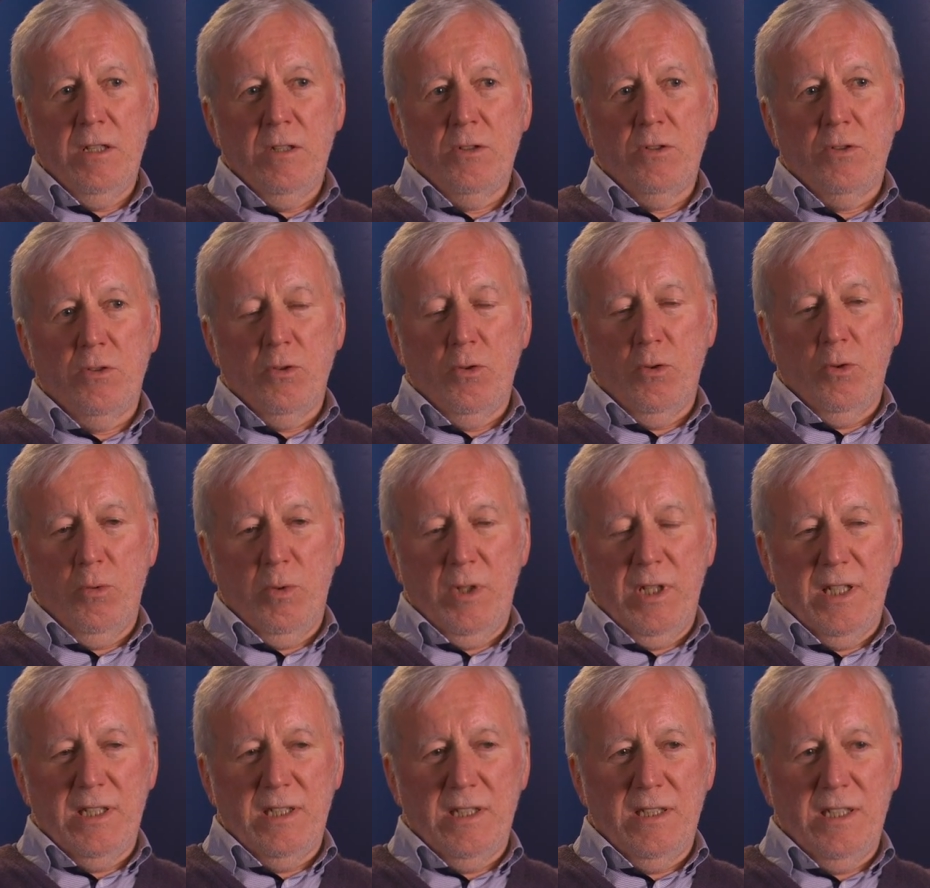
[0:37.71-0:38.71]
So we
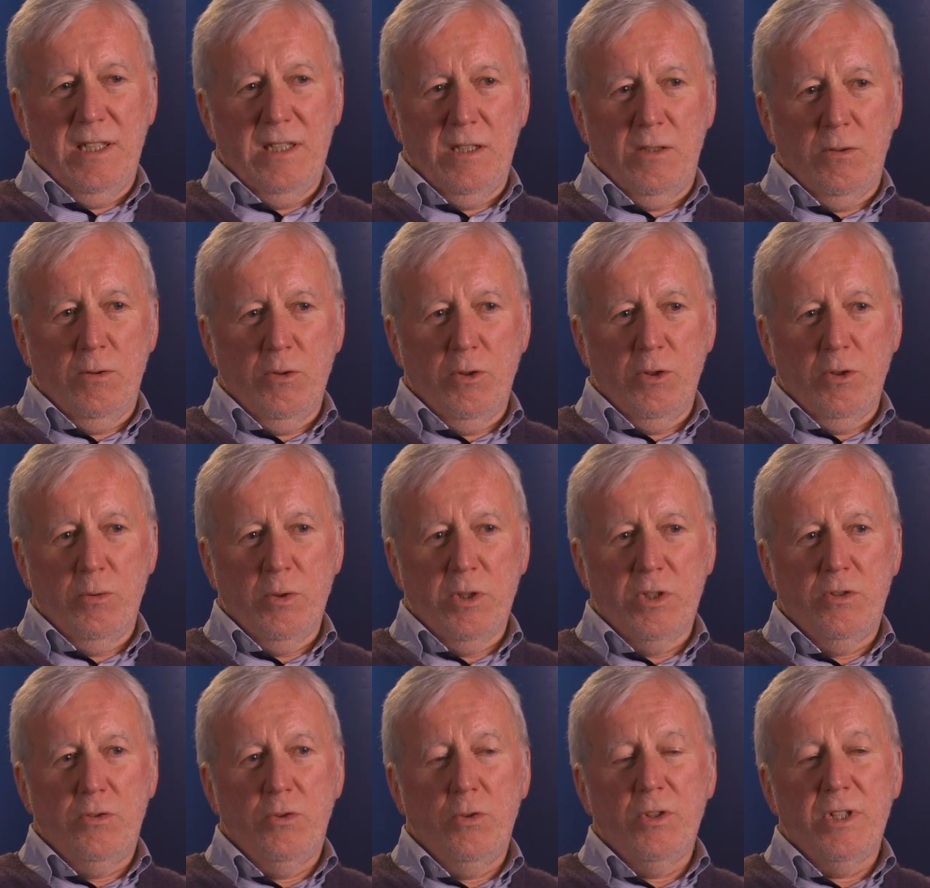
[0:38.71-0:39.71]
had an editorial
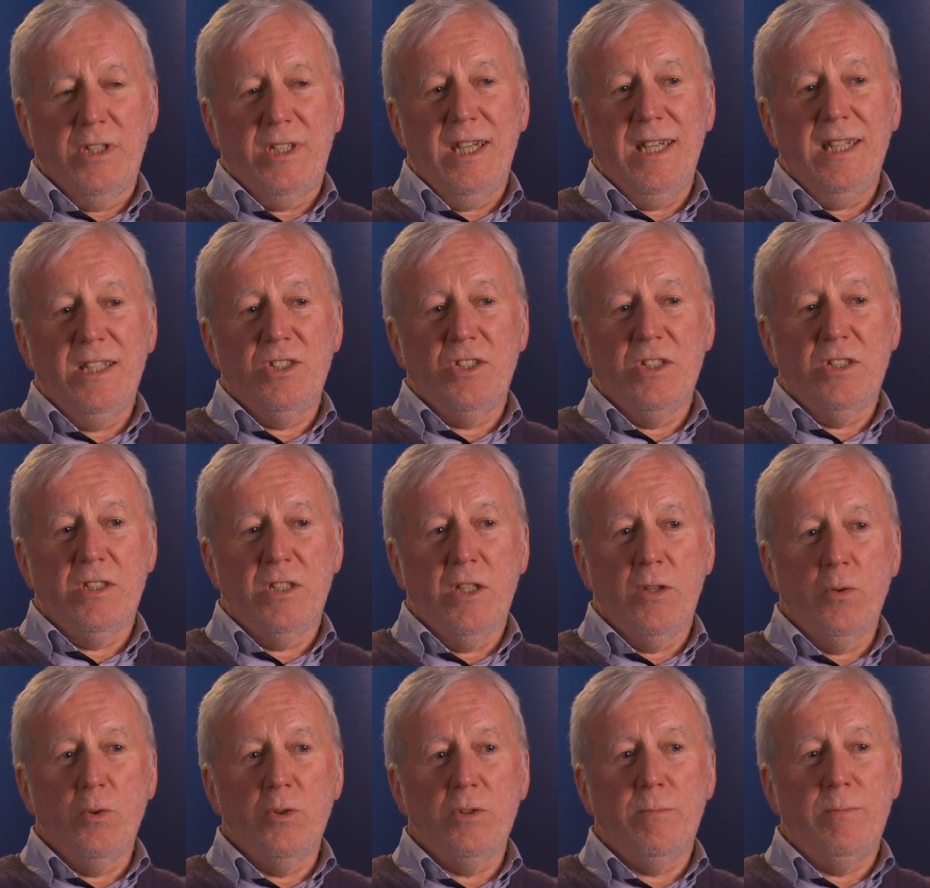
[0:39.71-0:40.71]
which drew attention to
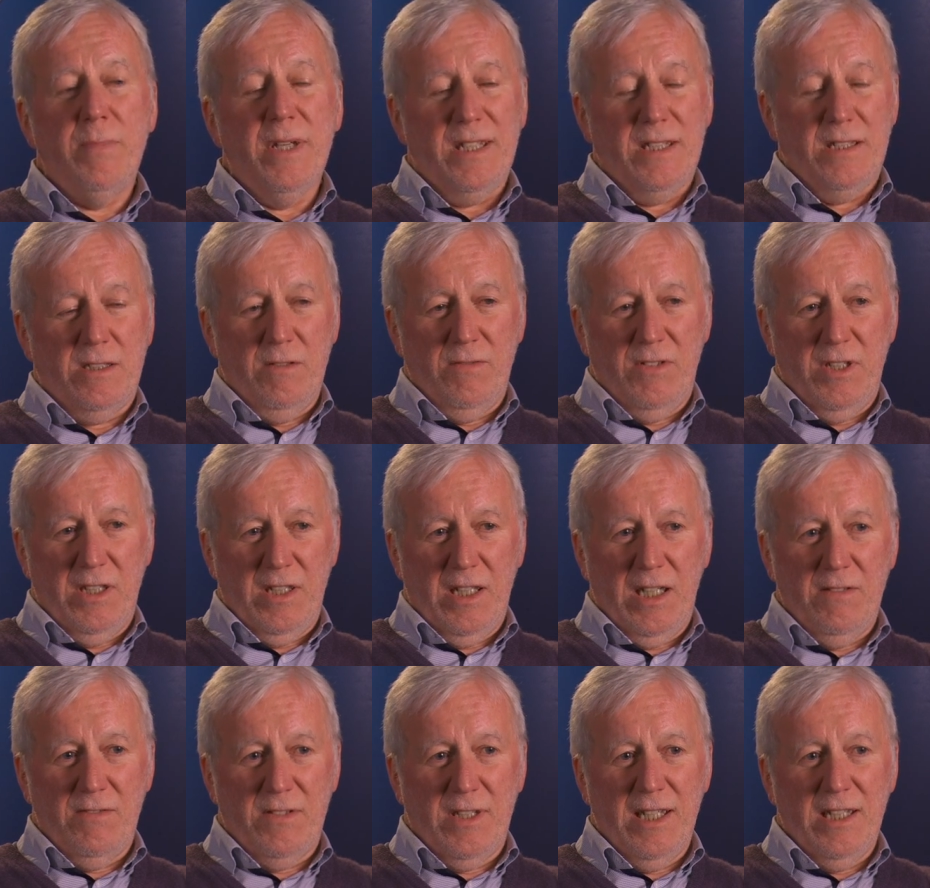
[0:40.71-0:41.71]
those bits of the
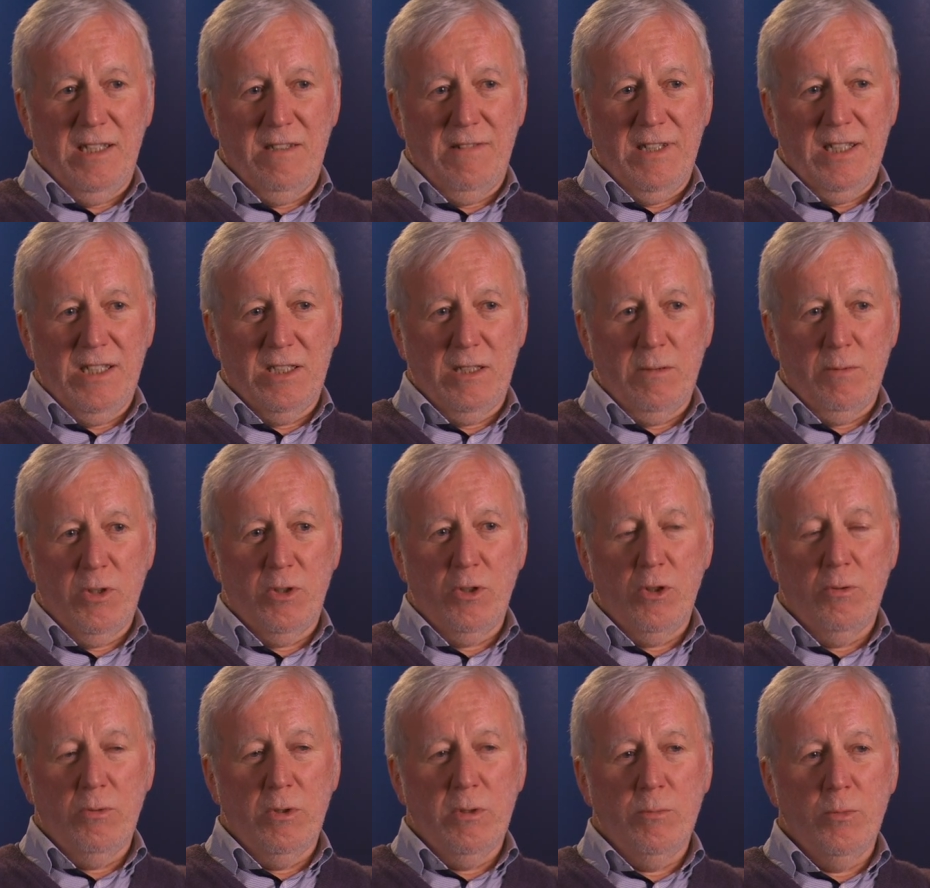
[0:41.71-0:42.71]
ARRIVE guidelines that we
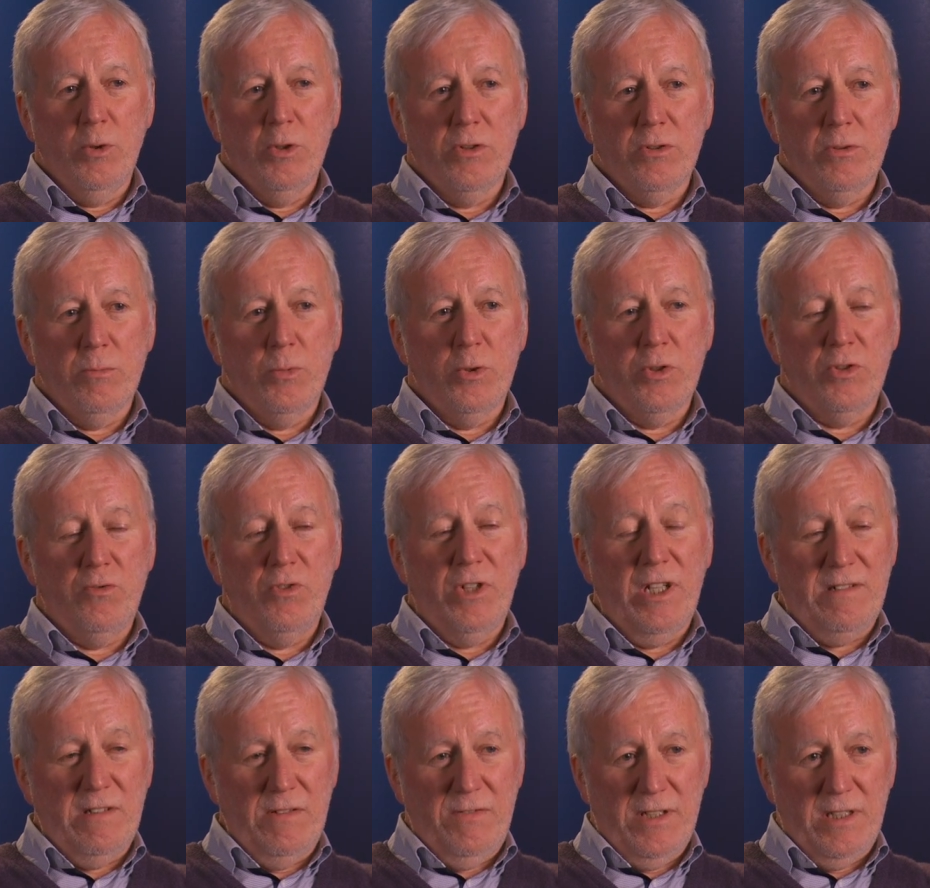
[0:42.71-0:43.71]
thought were most
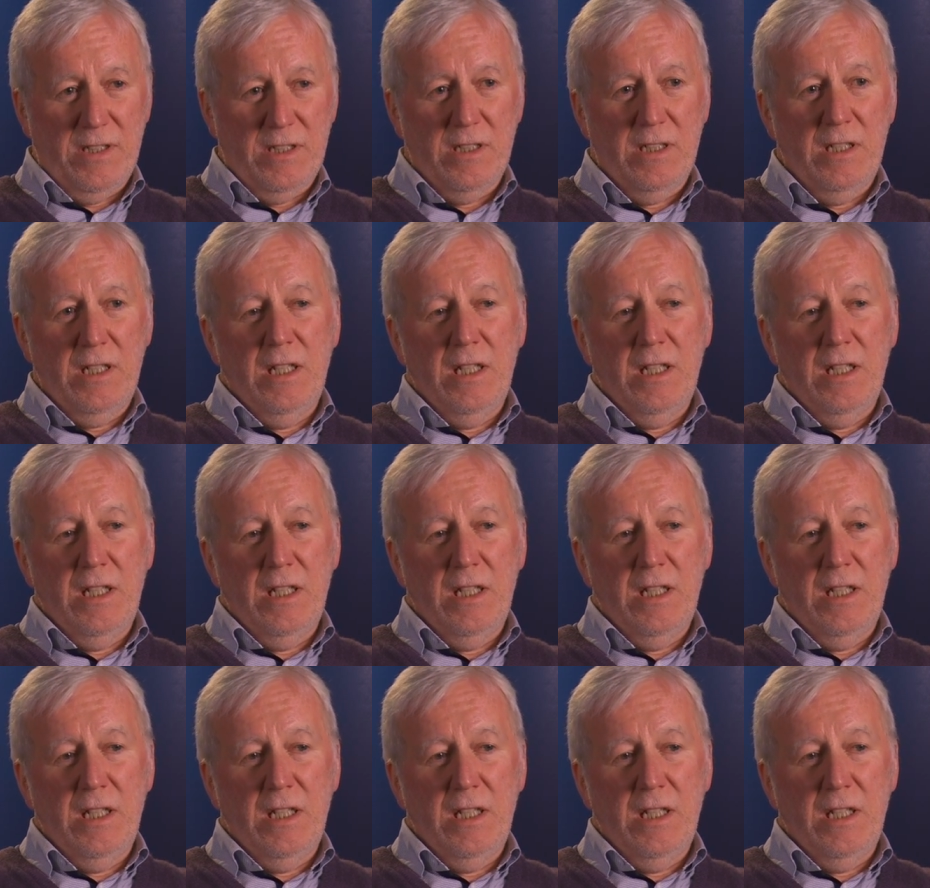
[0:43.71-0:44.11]
relevant.